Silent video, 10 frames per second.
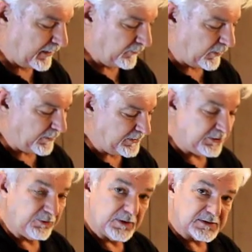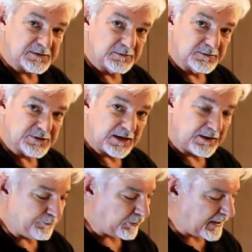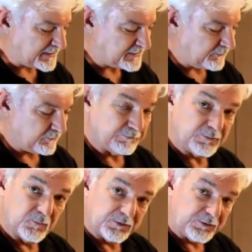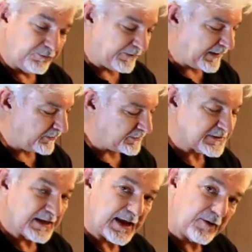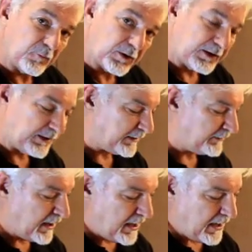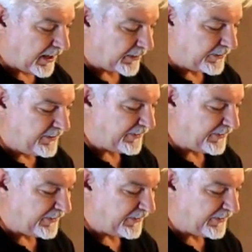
What we do is gently press with 2 fingers and work it in underneath